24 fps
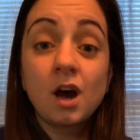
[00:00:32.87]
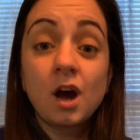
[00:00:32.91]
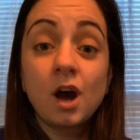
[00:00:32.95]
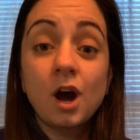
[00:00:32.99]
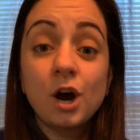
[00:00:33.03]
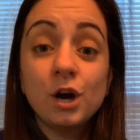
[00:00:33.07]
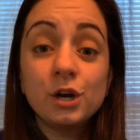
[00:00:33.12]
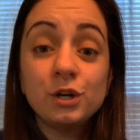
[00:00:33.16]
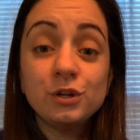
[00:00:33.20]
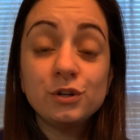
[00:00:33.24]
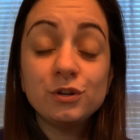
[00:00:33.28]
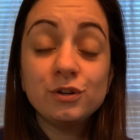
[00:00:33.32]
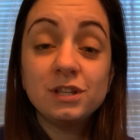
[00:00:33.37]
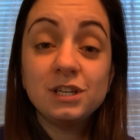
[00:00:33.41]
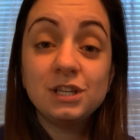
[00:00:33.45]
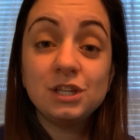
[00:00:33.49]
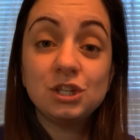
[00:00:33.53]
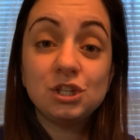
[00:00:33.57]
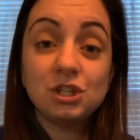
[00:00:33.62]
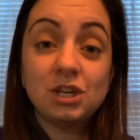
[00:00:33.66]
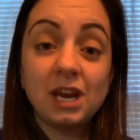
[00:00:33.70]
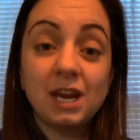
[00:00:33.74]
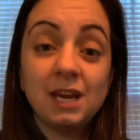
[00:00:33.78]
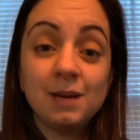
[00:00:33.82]
Under these
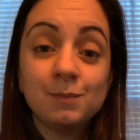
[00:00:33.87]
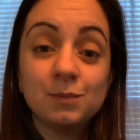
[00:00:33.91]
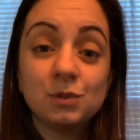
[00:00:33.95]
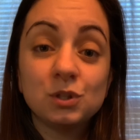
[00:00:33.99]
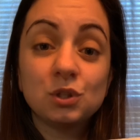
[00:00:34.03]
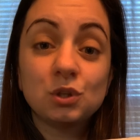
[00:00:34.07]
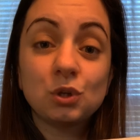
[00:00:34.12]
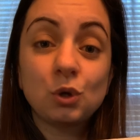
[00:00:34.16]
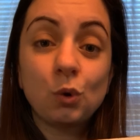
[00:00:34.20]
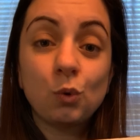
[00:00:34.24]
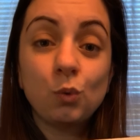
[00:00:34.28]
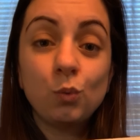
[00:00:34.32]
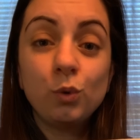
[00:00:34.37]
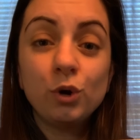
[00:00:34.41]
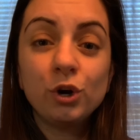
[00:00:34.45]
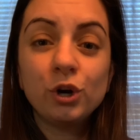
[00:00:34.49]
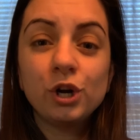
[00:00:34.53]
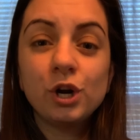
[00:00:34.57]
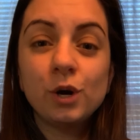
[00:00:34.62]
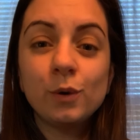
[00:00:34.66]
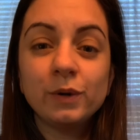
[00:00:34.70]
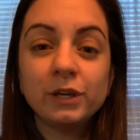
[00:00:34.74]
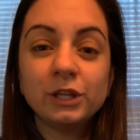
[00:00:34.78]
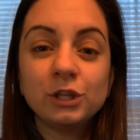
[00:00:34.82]
shapes, we're
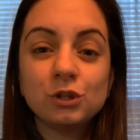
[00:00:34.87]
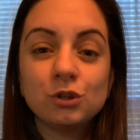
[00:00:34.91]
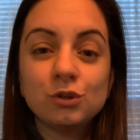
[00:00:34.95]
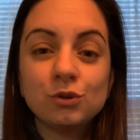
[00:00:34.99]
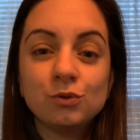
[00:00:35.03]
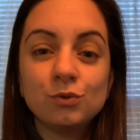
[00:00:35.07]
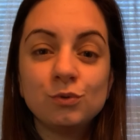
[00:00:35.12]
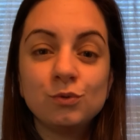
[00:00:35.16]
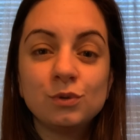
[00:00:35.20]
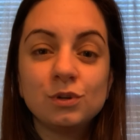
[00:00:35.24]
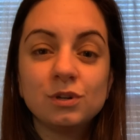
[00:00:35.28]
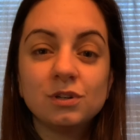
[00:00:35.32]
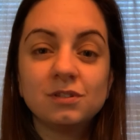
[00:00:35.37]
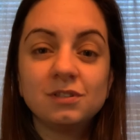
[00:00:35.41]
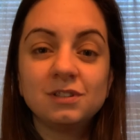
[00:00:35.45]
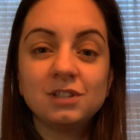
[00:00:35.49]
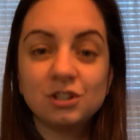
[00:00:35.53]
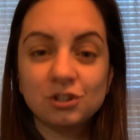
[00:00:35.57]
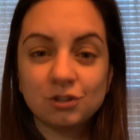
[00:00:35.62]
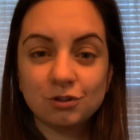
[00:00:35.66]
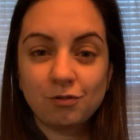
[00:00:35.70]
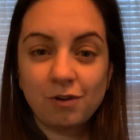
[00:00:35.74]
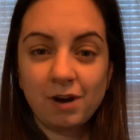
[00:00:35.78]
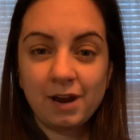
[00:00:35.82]
going to
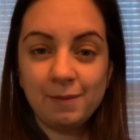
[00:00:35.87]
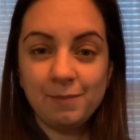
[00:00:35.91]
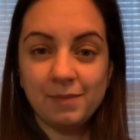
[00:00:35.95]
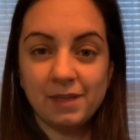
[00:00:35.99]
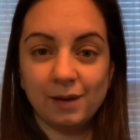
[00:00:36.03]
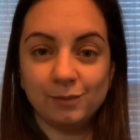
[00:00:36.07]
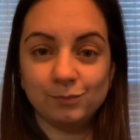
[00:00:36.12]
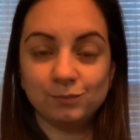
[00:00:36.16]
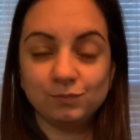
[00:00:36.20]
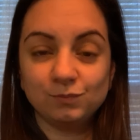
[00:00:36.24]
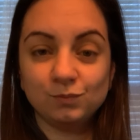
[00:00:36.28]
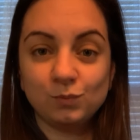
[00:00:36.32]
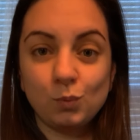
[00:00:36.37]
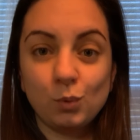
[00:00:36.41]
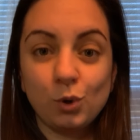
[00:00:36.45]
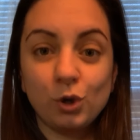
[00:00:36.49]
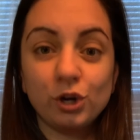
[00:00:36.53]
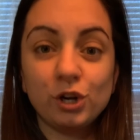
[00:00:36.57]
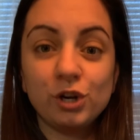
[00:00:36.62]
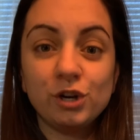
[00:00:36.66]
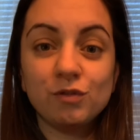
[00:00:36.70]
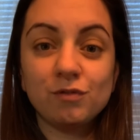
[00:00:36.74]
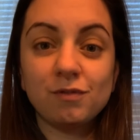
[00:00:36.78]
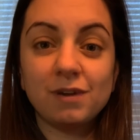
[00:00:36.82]
describe them. We're
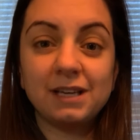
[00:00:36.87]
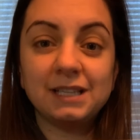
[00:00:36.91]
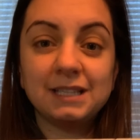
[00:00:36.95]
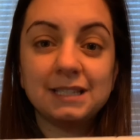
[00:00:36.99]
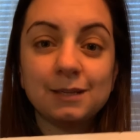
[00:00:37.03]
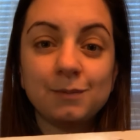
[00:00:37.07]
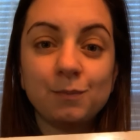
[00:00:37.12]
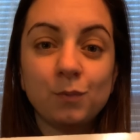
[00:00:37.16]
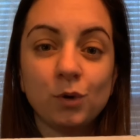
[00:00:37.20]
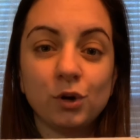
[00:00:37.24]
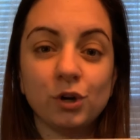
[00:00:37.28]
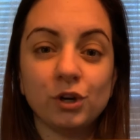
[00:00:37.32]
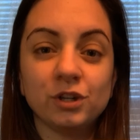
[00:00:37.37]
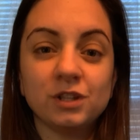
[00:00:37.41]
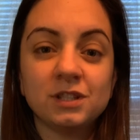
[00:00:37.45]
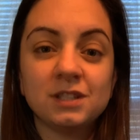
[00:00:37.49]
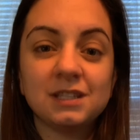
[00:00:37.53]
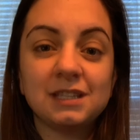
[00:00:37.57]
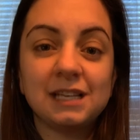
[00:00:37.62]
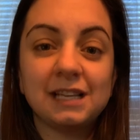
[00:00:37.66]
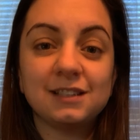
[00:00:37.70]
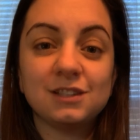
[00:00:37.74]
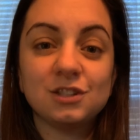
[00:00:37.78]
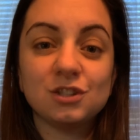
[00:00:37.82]
going to write some words
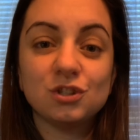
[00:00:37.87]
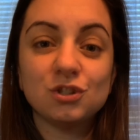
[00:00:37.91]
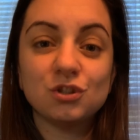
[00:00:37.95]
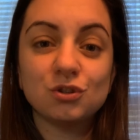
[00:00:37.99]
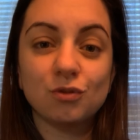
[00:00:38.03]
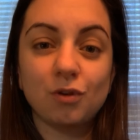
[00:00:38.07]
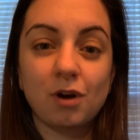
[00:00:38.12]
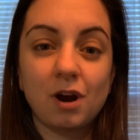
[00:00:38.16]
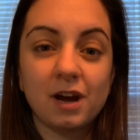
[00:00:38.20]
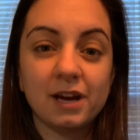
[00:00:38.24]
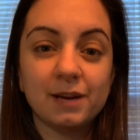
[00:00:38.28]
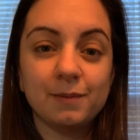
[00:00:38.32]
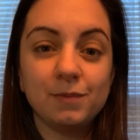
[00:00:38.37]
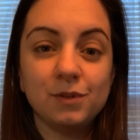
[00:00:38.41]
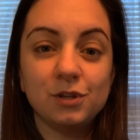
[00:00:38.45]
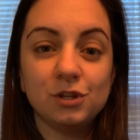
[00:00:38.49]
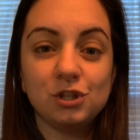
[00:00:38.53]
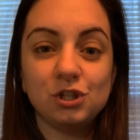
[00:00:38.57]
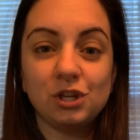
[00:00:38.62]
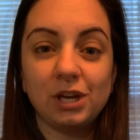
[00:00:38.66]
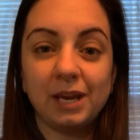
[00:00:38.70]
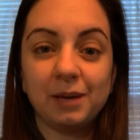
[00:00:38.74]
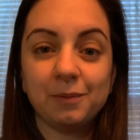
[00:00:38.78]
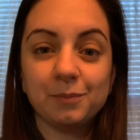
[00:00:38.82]
that describe the
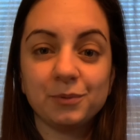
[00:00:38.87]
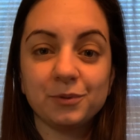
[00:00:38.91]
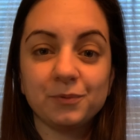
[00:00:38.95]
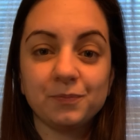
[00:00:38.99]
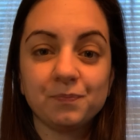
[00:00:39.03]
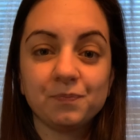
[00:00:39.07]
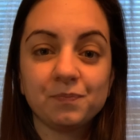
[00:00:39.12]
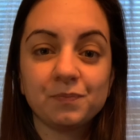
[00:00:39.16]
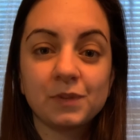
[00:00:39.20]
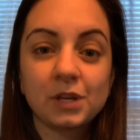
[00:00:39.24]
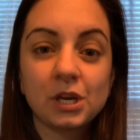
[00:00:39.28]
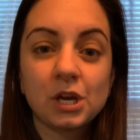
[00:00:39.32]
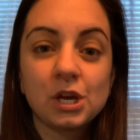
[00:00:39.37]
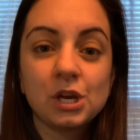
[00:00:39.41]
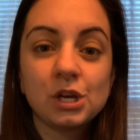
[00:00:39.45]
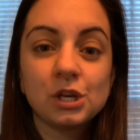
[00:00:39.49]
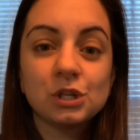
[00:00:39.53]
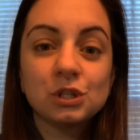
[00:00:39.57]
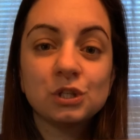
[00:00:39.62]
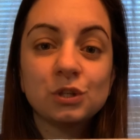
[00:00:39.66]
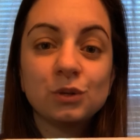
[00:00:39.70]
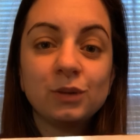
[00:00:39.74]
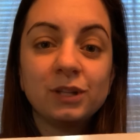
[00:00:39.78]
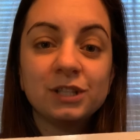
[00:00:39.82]
shape.
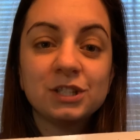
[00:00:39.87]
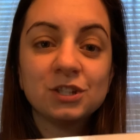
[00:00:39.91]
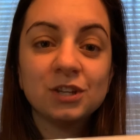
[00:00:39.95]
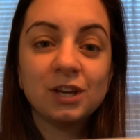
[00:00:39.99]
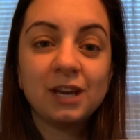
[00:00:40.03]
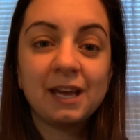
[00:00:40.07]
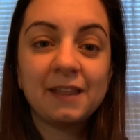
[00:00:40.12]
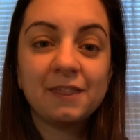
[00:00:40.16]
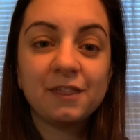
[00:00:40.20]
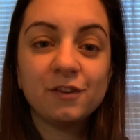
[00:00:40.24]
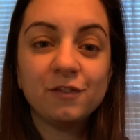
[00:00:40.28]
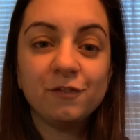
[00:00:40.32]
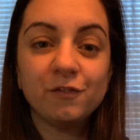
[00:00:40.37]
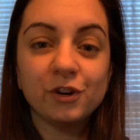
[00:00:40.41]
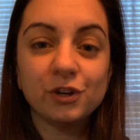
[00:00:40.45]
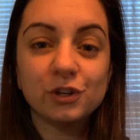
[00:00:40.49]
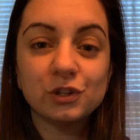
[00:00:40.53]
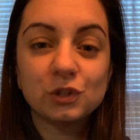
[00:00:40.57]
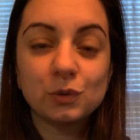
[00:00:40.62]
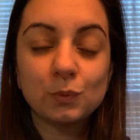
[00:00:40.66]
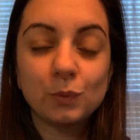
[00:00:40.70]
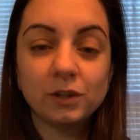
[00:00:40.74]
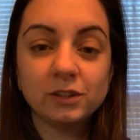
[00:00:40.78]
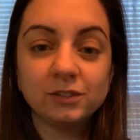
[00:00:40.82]
So let's look at the
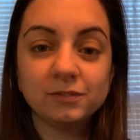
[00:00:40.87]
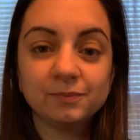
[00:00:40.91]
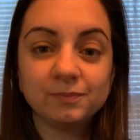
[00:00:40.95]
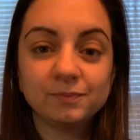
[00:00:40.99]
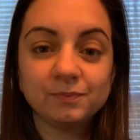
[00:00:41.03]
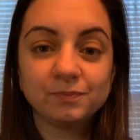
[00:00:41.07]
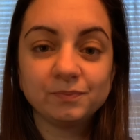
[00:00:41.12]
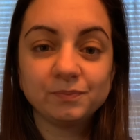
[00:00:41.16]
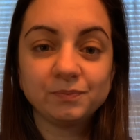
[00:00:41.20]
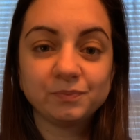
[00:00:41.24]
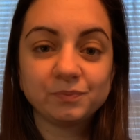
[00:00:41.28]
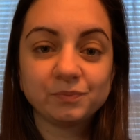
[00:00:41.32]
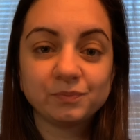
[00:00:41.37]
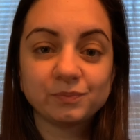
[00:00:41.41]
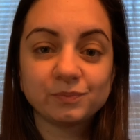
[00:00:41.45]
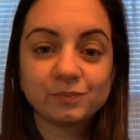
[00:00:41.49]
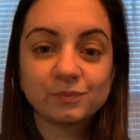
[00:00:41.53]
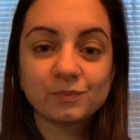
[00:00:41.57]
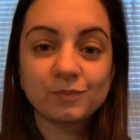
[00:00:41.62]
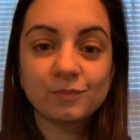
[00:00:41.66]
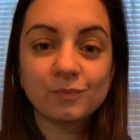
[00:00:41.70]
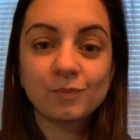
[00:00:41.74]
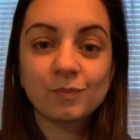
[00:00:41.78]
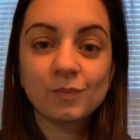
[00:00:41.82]
first one.
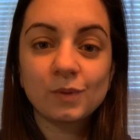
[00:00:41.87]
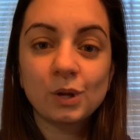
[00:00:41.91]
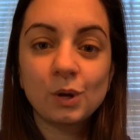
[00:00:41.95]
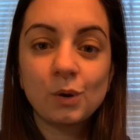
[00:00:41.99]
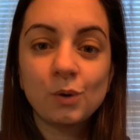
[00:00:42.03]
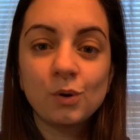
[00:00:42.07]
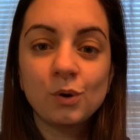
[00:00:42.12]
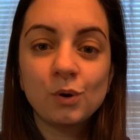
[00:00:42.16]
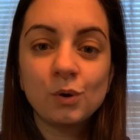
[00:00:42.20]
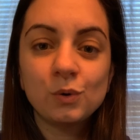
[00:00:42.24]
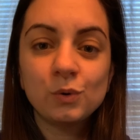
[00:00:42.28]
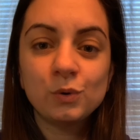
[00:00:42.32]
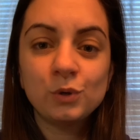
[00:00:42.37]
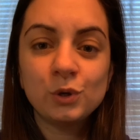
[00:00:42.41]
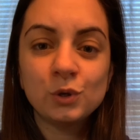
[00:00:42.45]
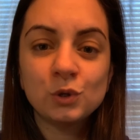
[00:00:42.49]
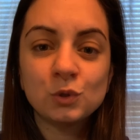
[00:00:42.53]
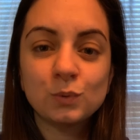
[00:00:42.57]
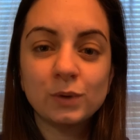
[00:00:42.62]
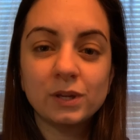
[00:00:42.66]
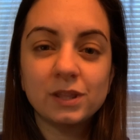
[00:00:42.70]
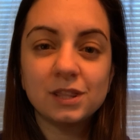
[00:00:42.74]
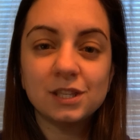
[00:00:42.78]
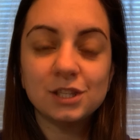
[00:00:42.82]
Who knows
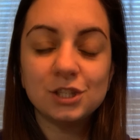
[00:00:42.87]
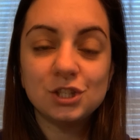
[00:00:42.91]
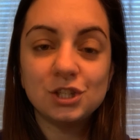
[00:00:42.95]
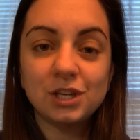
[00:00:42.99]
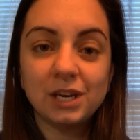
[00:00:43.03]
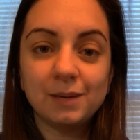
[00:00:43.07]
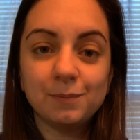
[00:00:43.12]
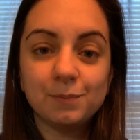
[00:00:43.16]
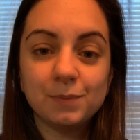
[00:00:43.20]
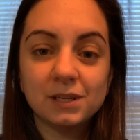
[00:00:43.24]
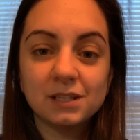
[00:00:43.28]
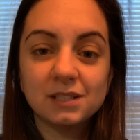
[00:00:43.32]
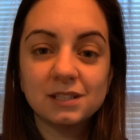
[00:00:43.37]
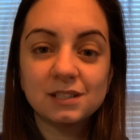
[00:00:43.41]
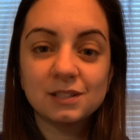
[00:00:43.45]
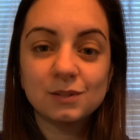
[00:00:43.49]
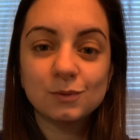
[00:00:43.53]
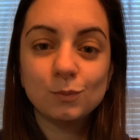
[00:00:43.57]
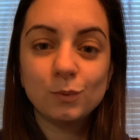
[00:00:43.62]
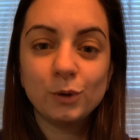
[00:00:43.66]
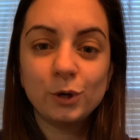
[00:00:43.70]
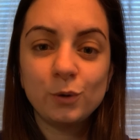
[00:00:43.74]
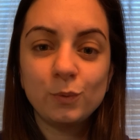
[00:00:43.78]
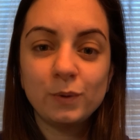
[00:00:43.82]
what this shape is?
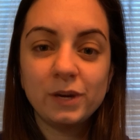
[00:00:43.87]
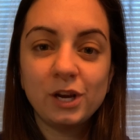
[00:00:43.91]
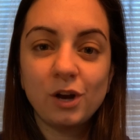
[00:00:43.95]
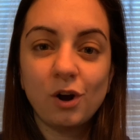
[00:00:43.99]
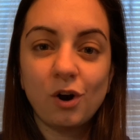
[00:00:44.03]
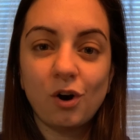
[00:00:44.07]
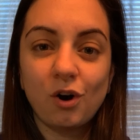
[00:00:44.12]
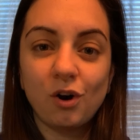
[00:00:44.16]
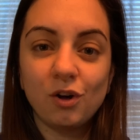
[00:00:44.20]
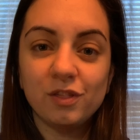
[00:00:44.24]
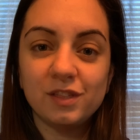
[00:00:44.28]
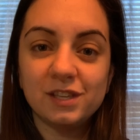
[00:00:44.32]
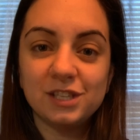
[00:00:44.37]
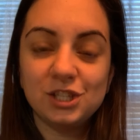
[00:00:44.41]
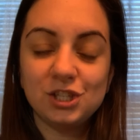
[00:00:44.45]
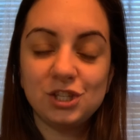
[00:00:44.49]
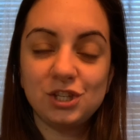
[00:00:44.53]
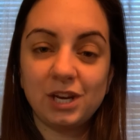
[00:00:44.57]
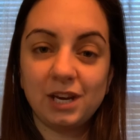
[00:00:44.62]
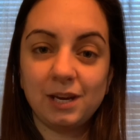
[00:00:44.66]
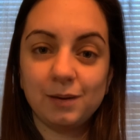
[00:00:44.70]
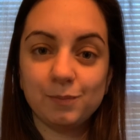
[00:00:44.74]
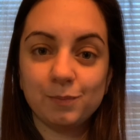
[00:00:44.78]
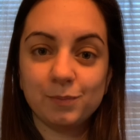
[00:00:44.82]
What do we call this
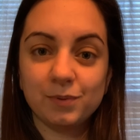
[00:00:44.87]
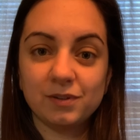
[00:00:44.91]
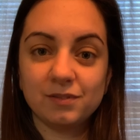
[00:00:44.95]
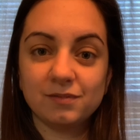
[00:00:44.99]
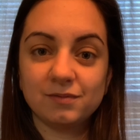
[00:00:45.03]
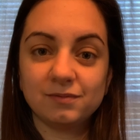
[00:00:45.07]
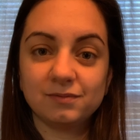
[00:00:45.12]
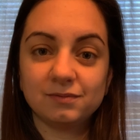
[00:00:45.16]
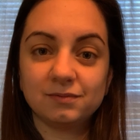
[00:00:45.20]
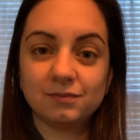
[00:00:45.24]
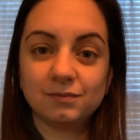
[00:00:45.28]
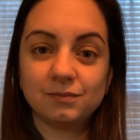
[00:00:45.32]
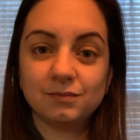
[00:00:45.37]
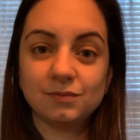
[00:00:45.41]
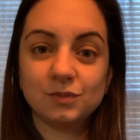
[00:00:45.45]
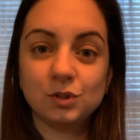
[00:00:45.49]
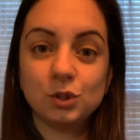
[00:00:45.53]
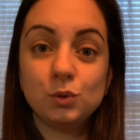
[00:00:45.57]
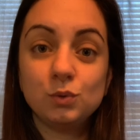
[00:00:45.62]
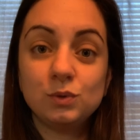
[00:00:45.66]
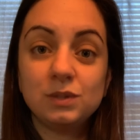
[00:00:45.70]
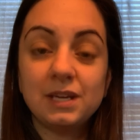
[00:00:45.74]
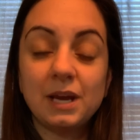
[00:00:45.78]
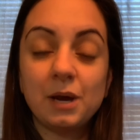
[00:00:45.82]
shape?
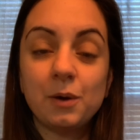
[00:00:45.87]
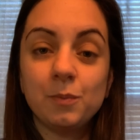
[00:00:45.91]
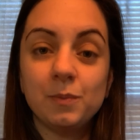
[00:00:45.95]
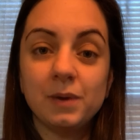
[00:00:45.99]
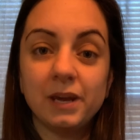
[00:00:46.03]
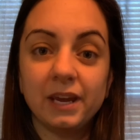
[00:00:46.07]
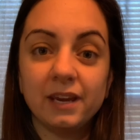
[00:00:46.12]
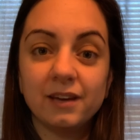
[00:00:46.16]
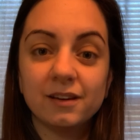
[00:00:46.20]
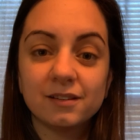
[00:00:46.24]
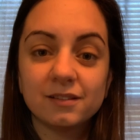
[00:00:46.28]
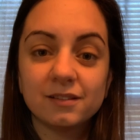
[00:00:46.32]
You tell me.